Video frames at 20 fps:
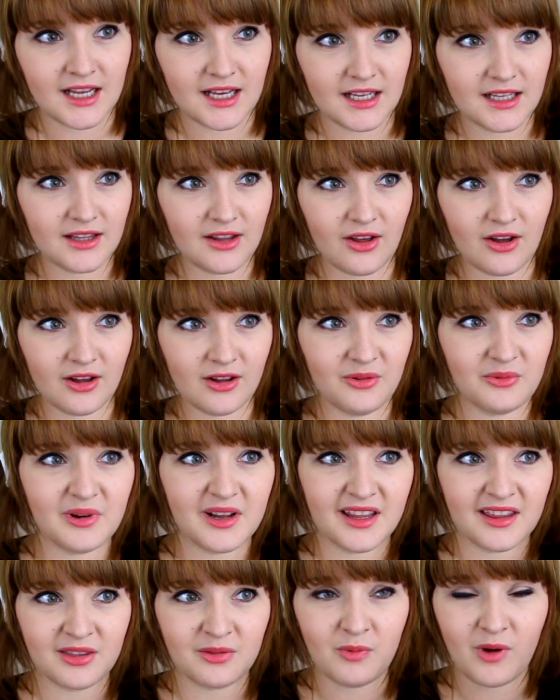along
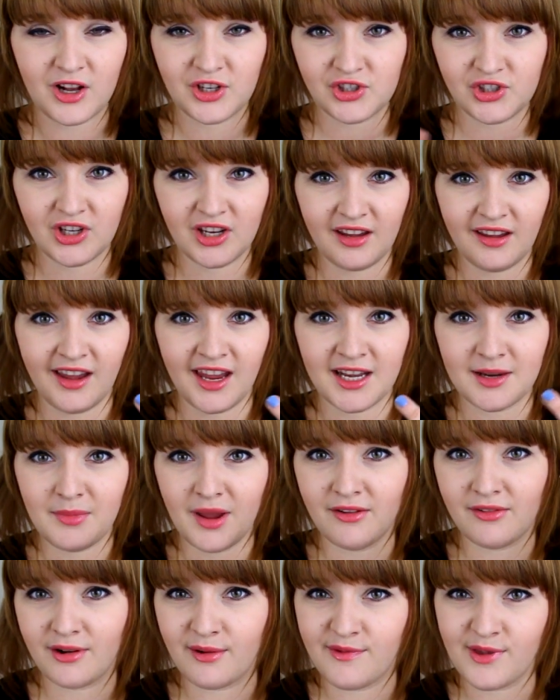with watching
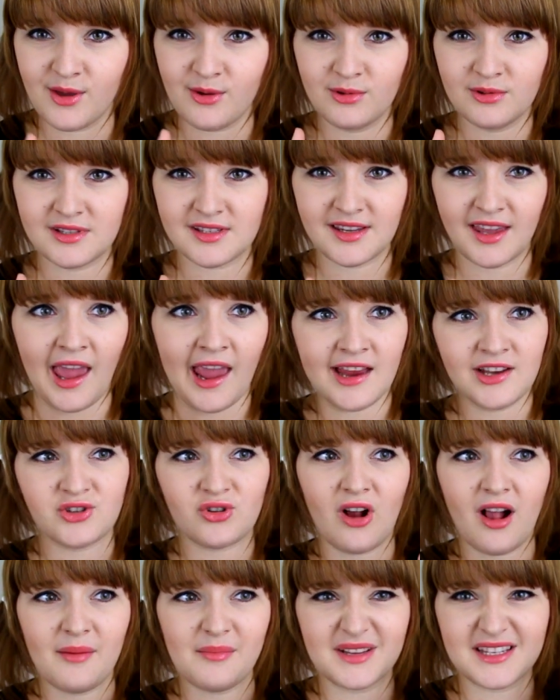anime reviews,
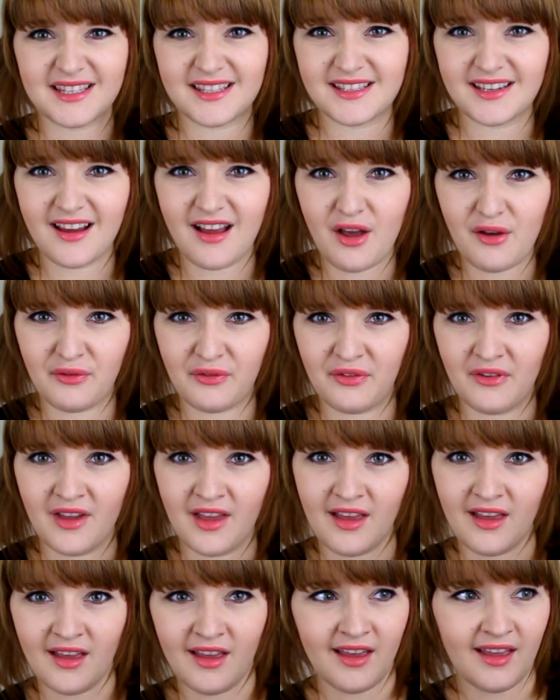K-drama
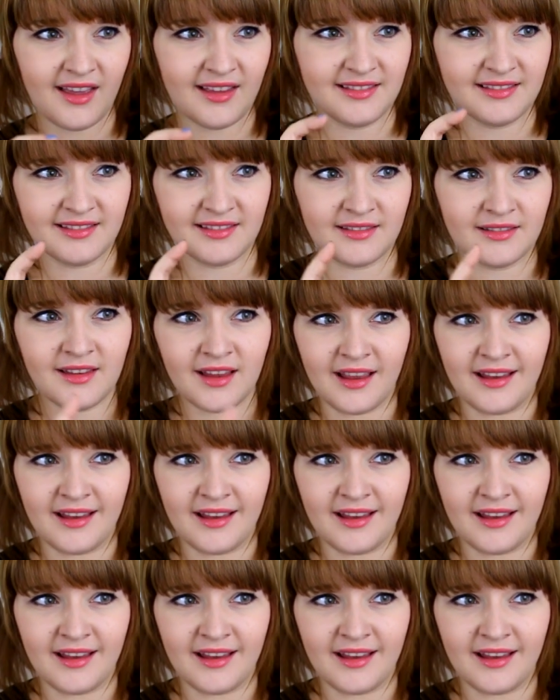stuff, and